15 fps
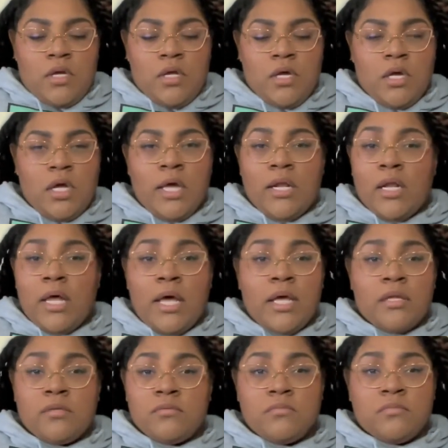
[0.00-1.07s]
And that
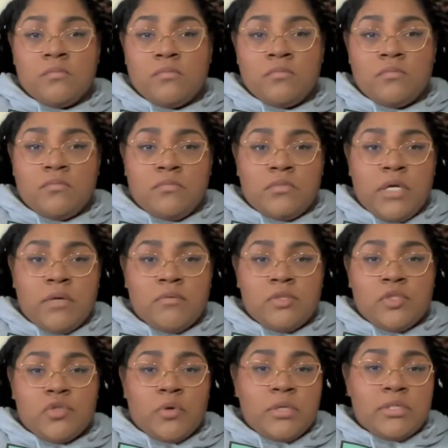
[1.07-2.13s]
was a
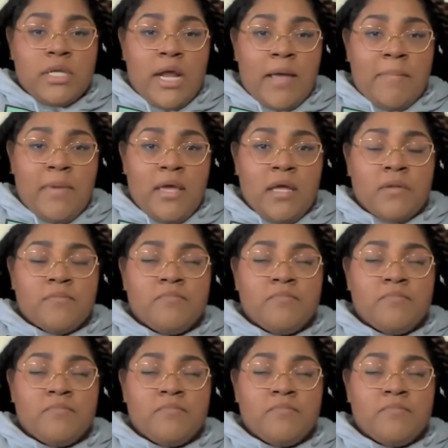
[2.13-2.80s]
choice that I made.